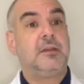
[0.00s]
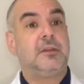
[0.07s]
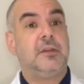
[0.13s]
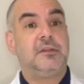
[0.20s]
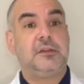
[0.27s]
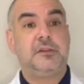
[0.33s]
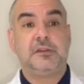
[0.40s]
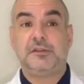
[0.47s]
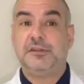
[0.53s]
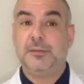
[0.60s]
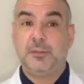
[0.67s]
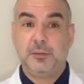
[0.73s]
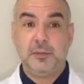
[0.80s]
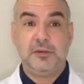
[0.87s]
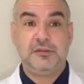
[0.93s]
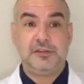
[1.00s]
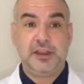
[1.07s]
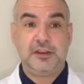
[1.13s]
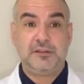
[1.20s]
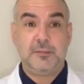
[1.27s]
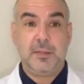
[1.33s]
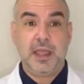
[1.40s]
This is a simple
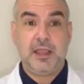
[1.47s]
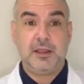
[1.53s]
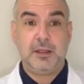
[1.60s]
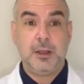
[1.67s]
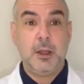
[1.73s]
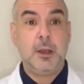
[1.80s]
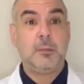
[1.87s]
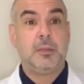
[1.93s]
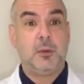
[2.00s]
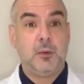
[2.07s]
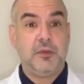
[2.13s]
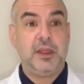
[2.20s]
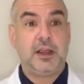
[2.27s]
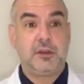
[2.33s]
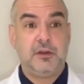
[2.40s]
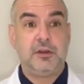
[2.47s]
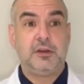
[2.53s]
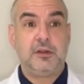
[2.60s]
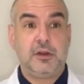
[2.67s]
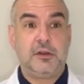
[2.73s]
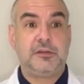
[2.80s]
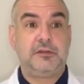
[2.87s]
mistake to make, but one that could
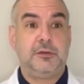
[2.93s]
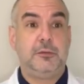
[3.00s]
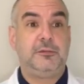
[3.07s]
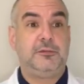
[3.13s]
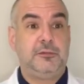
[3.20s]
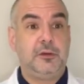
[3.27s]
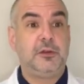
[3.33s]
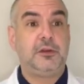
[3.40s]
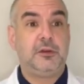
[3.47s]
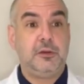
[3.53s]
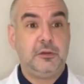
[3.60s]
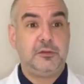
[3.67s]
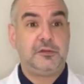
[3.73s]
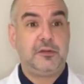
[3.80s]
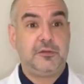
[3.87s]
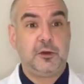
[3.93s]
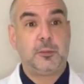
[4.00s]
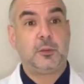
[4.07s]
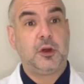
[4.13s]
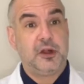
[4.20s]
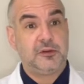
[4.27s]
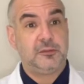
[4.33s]
cost you full use of your
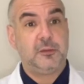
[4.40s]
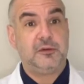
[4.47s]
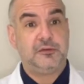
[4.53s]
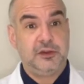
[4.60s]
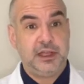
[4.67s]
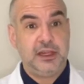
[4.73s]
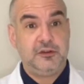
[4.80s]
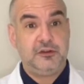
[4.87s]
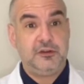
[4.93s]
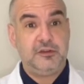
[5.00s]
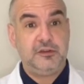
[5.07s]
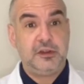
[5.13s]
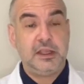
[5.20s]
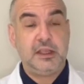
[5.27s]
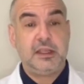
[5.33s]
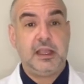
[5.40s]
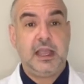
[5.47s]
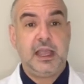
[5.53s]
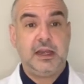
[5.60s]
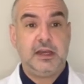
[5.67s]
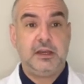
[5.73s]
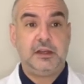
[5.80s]
proximal phalanges,
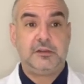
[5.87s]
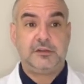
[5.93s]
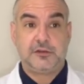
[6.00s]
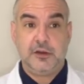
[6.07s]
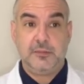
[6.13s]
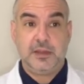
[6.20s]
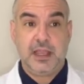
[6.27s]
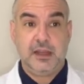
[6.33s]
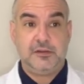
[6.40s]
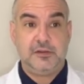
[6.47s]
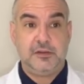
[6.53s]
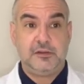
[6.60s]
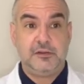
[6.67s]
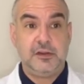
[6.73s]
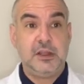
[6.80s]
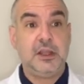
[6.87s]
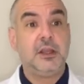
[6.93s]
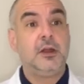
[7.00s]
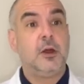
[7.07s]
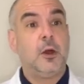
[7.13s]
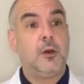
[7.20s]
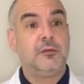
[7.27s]
and in extreme cases,
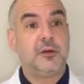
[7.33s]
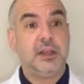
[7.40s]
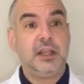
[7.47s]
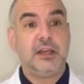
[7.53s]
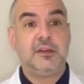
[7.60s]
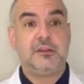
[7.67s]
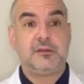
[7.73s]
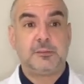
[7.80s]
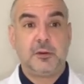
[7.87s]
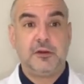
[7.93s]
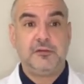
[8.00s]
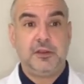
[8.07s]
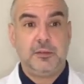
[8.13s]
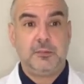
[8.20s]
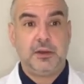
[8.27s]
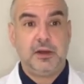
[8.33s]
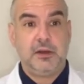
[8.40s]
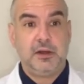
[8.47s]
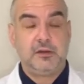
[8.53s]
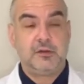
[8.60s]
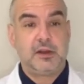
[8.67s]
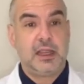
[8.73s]
overheated spurving
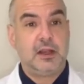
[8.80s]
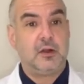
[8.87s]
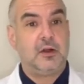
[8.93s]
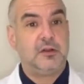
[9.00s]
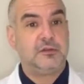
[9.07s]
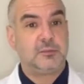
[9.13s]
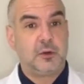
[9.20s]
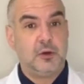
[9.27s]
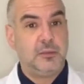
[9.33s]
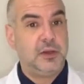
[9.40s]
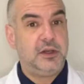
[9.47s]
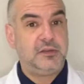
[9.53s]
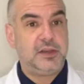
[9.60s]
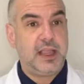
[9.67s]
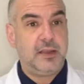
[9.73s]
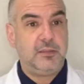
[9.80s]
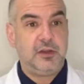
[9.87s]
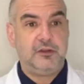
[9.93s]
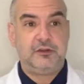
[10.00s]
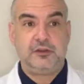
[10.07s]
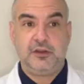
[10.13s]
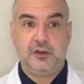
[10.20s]
bearings can cause permanent
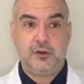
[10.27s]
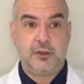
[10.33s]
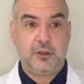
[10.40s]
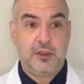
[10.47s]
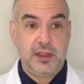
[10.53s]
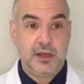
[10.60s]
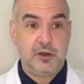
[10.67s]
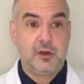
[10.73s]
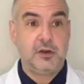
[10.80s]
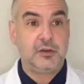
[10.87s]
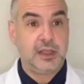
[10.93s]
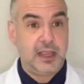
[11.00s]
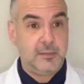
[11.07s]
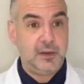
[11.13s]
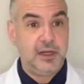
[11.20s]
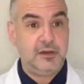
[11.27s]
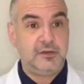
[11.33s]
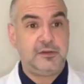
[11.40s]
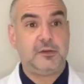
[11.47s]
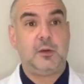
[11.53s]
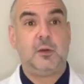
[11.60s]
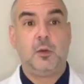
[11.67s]
damage to your thenar
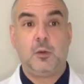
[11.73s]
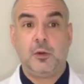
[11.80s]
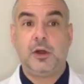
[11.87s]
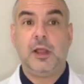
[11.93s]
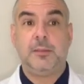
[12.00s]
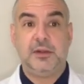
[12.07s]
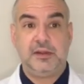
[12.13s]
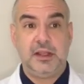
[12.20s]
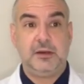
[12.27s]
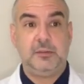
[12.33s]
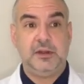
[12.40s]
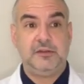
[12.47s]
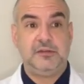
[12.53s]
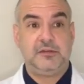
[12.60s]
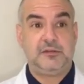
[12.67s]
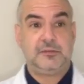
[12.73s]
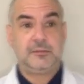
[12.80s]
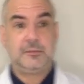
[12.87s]
eminence or epididymis.